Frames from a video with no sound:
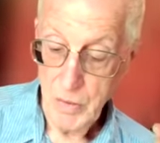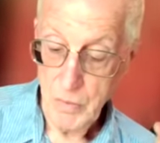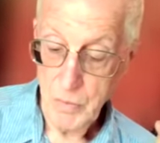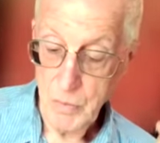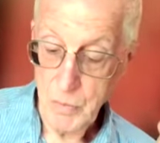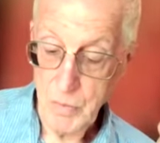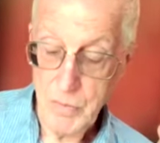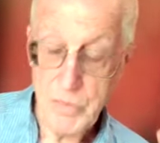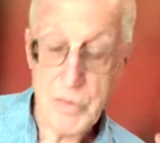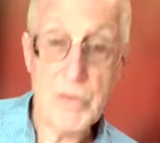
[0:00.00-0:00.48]

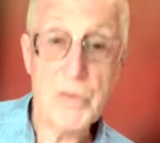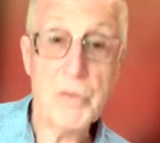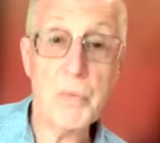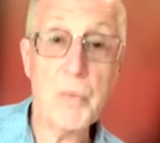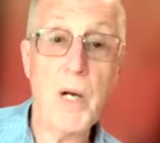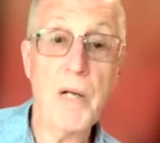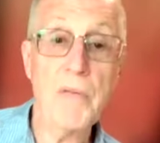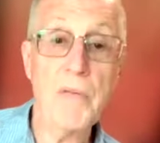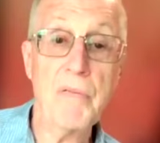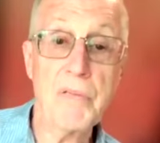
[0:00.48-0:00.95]
with his
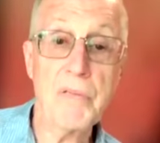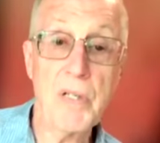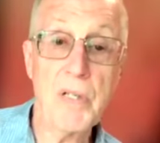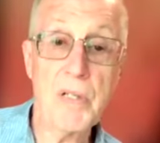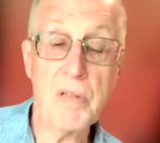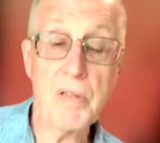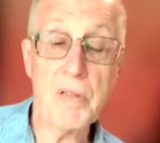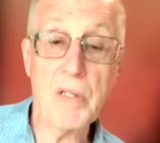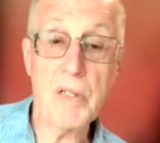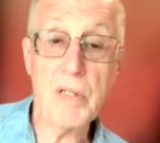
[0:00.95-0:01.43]
wife,
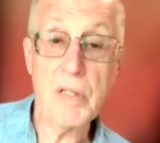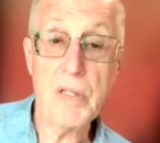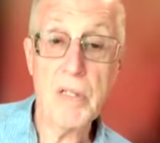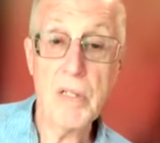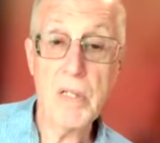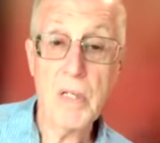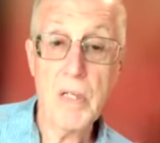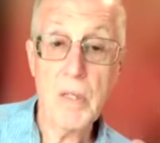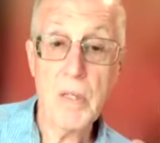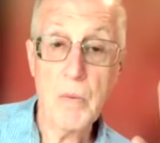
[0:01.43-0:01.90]
Sarah,
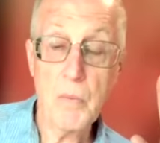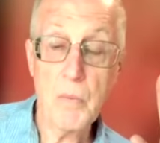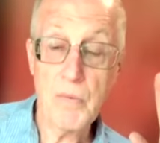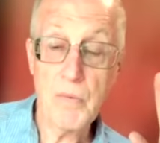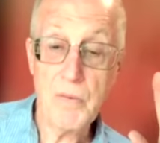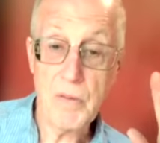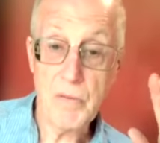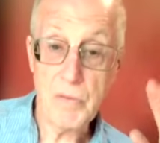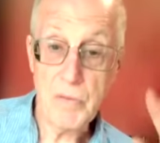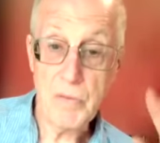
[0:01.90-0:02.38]
with
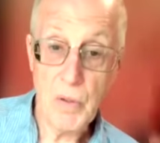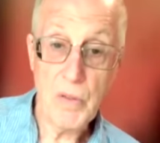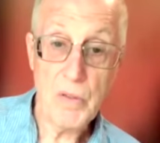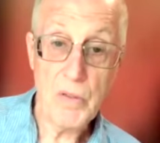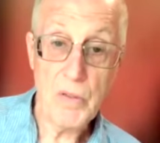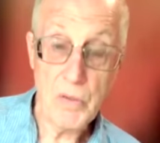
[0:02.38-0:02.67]
their daughter,